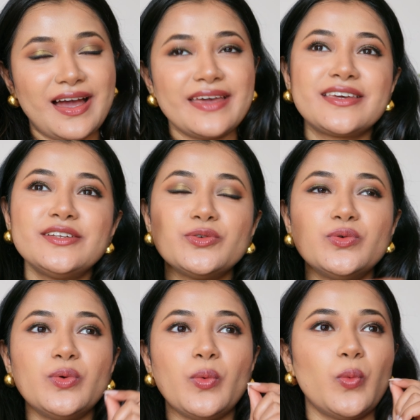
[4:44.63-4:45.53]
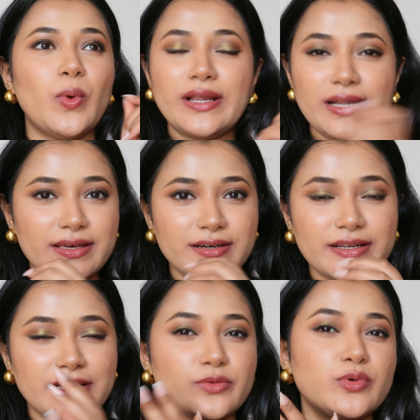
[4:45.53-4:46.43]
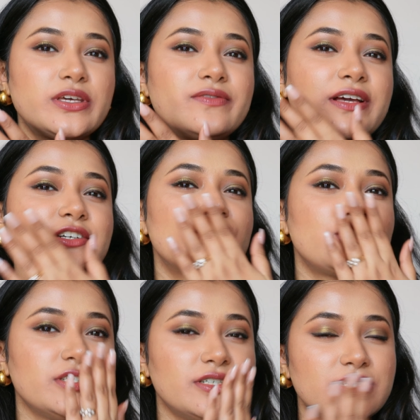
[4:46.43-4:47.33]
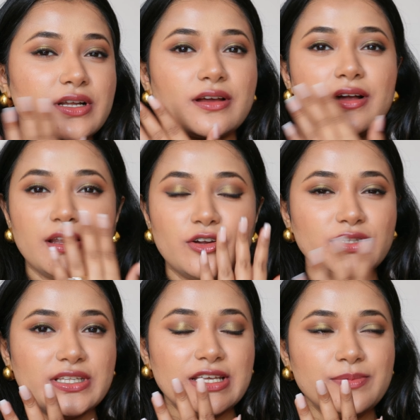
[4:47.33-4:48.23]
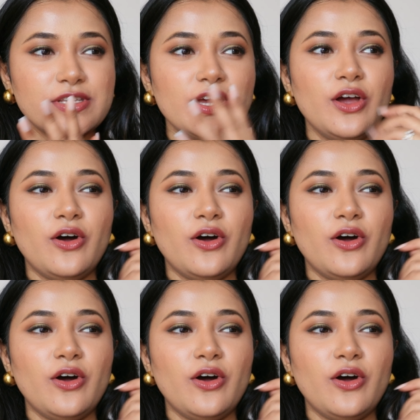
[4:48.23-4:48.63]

I can do one layer and it would give like a sheer color on the lips,